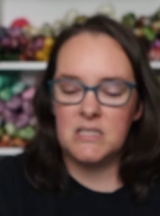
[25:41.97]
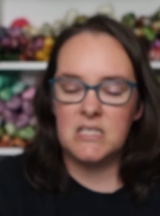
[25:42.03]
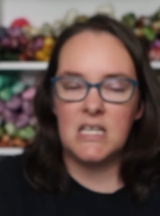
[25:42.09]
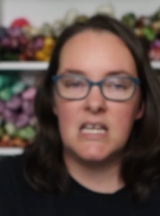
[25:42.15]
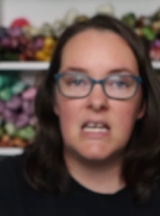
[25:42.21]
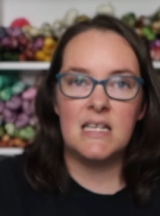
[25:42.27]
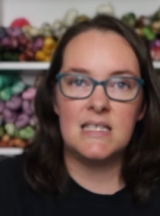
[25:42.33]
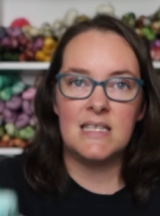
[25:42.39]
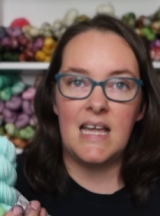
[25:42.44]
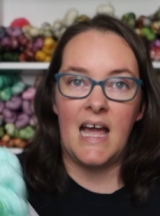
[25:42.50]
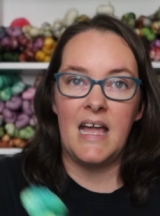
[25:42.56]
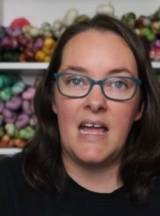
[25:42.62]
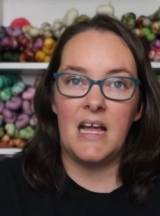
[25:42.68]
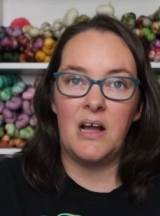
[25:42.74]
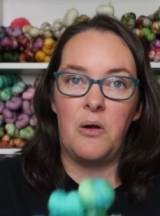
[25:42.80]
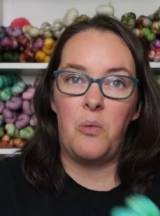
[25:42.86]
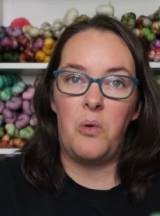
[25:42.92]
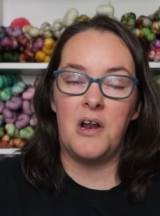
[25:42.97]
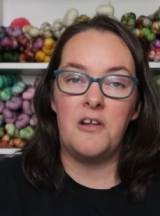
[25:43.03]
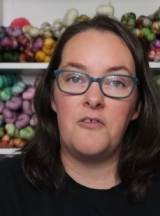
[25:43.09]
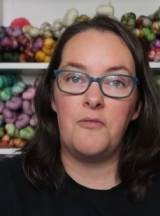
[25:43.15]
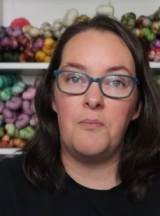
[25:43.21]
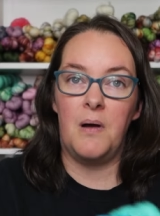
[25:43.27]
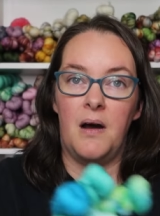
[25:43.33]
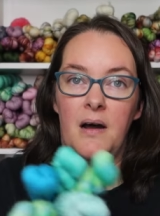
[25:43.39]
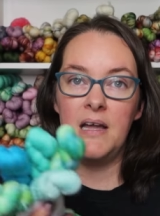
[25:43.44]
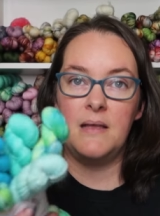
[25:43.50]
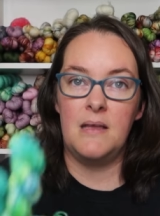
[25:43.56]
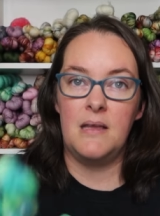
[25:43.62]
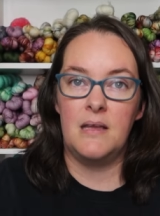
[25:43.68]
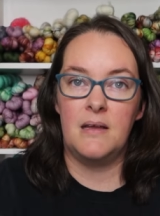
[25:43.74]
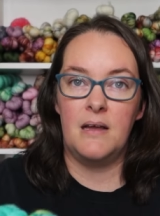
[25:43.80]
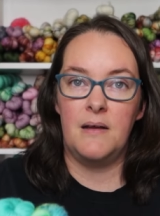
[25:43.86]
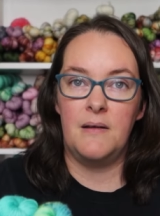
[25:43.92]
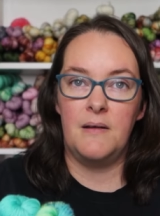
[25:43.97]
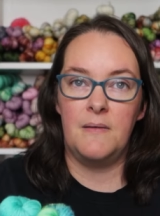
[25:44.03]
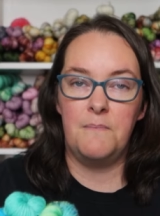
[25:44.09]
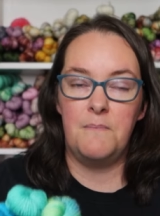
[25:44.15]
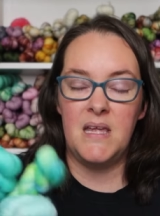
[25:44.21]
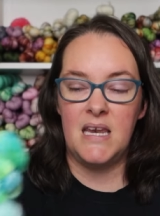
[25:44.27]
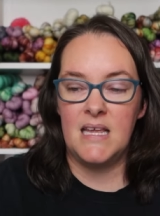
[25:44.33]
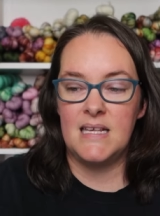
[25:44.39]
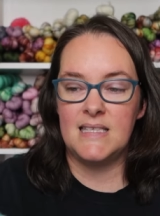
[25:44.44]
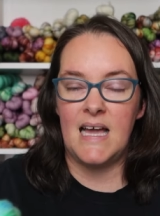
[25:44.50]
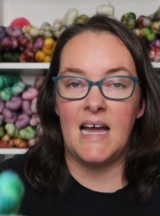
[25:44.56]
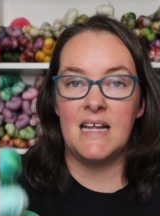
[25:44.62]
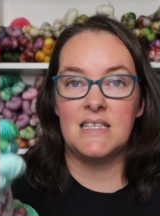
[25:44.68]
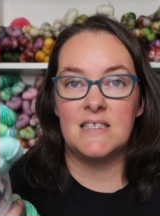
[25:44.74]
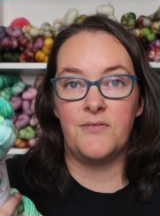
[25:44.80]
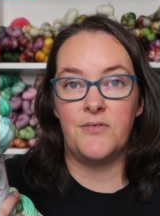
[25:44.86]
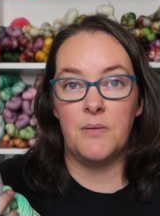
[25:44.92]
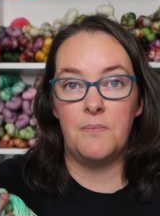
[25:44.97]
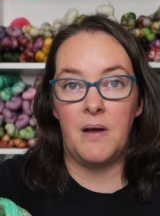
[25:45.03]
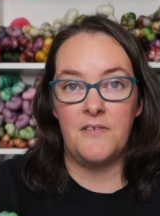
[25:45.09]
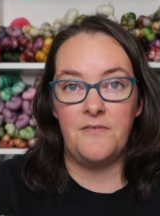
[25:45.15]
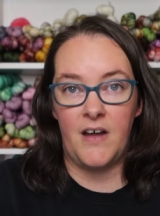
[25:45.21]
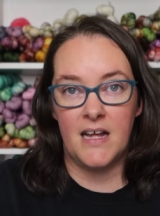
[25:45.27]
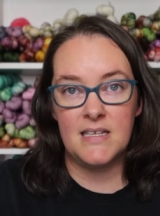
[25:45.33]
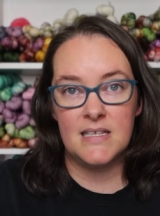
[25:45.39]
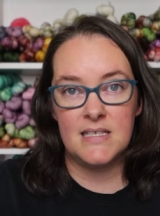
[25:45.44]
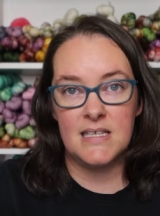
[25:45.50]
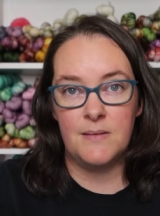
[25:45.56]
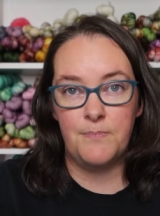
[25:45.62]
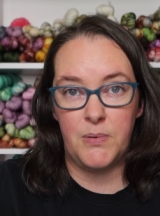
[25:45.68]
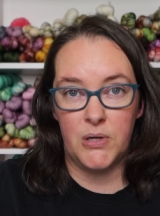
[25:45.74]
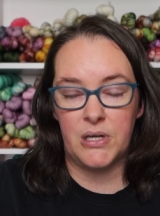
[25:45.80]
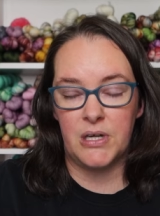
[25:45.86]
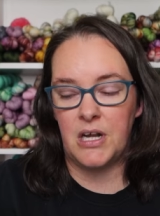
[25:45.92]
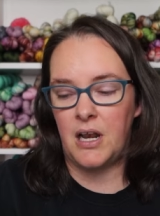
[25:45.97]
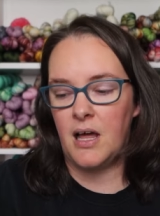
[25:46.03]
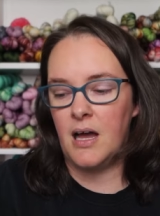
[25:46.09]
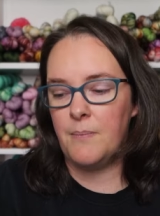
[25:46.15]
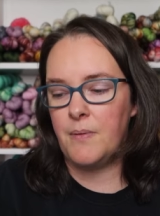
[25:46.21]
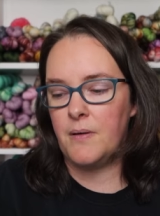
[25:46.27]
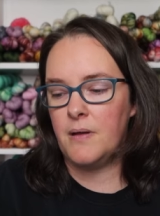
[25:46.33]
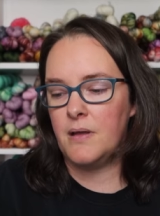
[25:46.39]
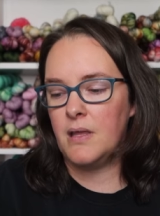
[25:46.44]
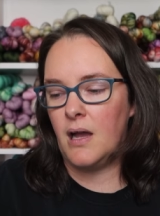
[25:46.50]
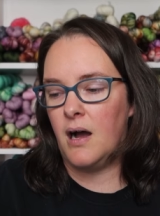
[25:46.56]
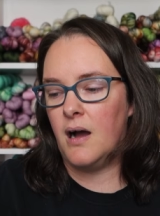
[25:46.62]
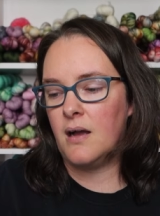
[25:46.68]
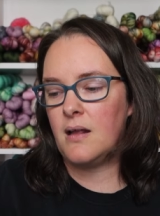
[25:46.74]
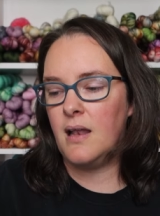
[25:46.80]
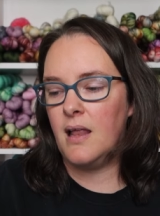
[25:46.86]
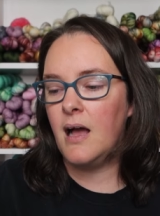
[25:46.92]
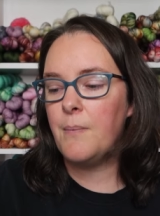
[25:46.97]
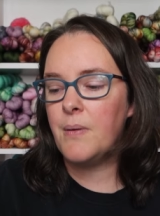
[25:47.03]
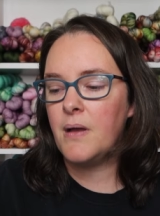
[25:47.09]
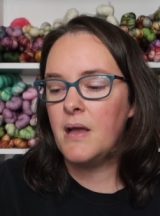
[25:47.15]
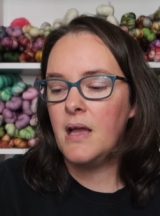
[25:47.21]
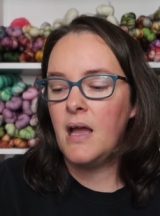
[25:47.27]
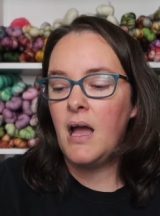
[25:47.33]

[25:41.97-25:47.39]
she's getting one of my mini sets from my fantasy book club, Yarn Club.